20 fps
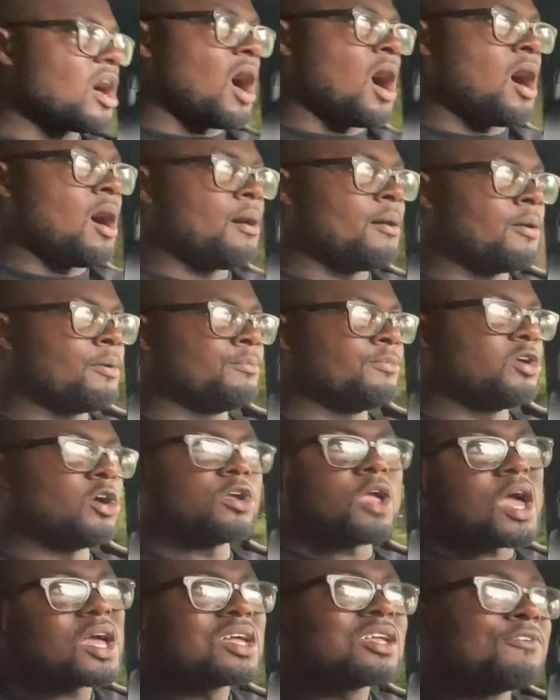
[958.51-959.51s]
Um, you're
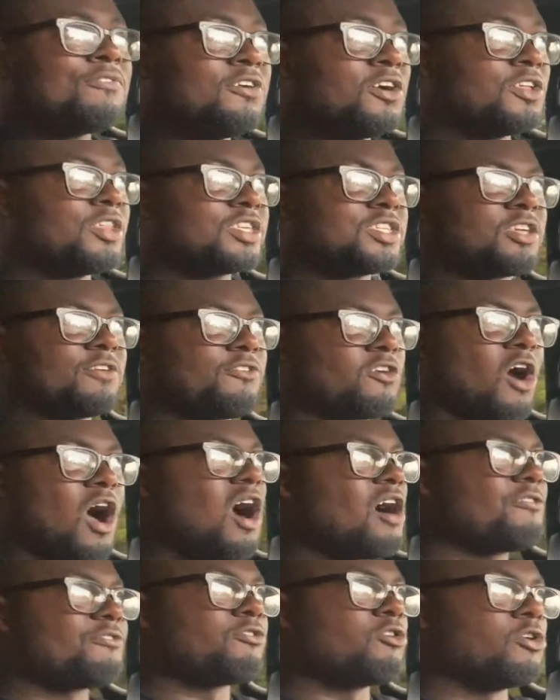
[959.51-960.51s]
not gonna feel this if you're
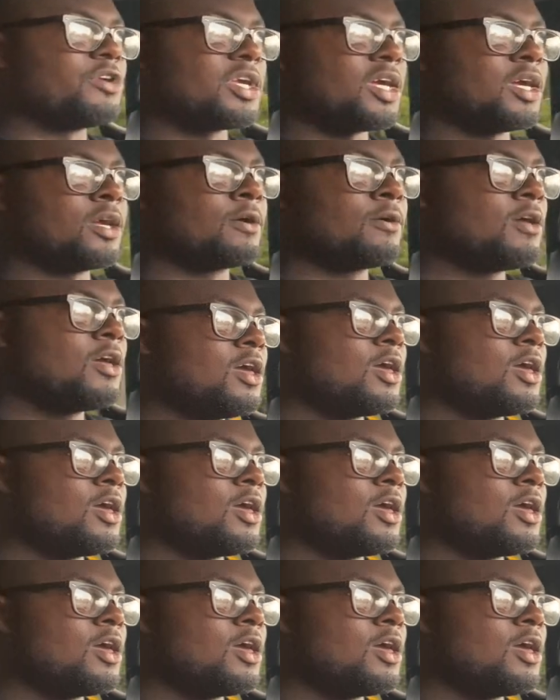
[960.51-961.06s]
off-roading